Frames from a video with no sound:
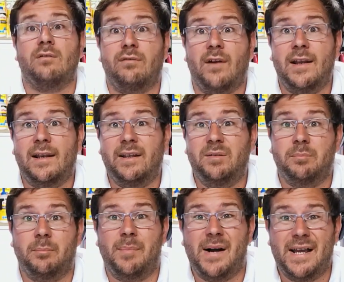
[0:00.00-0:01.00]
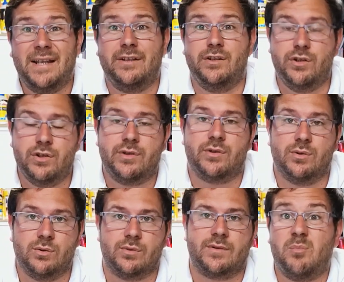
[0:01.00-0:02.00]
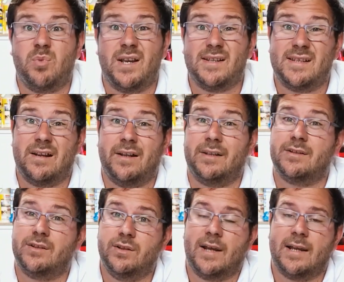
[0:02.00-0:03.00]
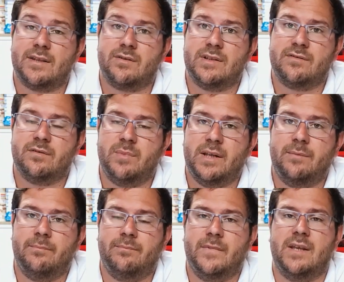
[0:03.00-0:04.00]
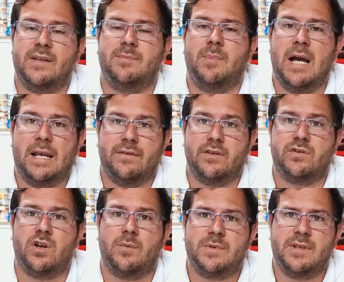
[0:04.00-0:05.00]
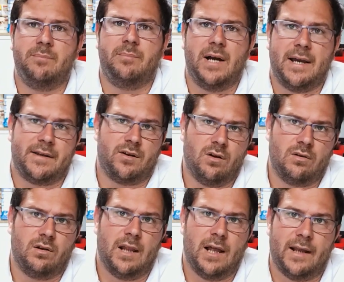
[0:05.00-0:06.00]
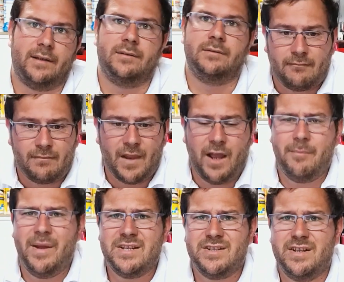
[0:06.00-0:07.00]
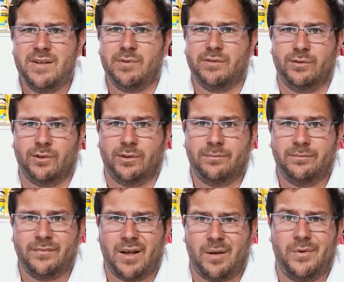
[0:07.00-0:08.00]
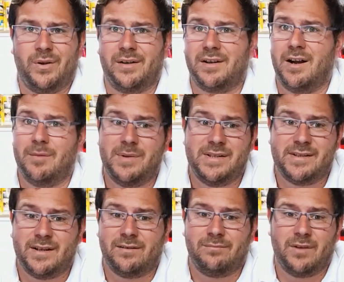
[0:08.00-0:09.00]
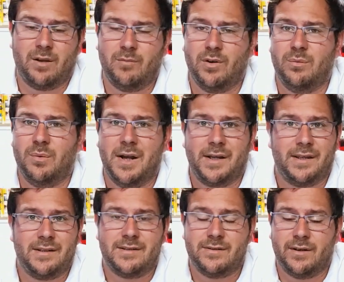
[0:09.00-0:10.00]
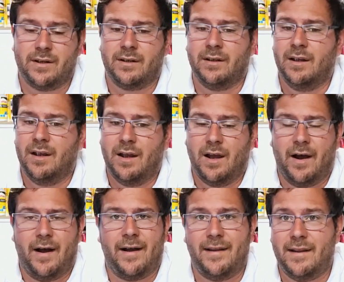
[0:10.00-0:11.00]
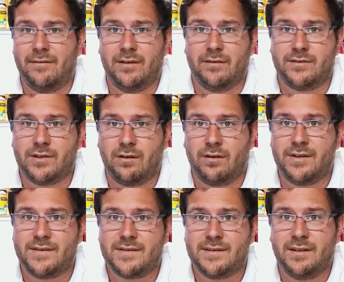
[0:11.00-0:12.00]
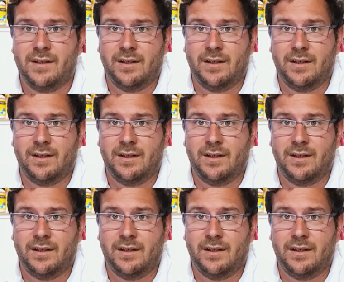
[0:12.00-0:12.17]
Finally, buying new tools. Breaks down into 2 categories for me. That is buying in the shops and buying online. I mentioned it before. I'm not a carpenter. I'm not working to a high level of tolerance.